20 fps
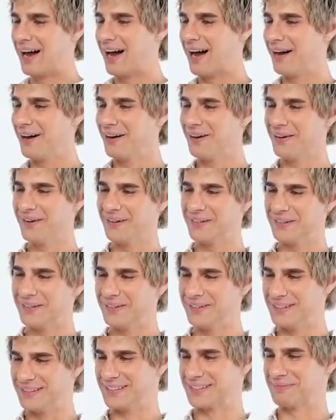
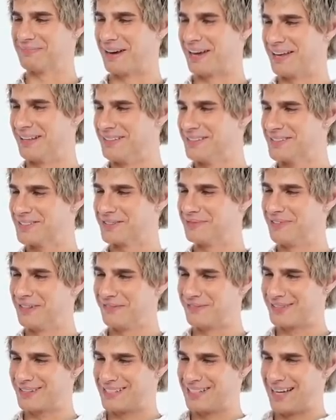Oh, this is my
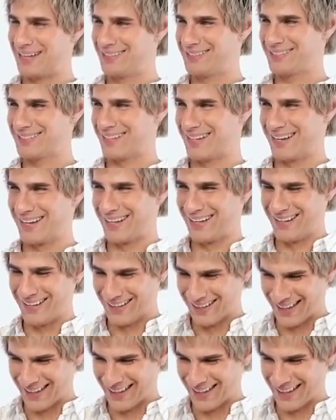instrument for testing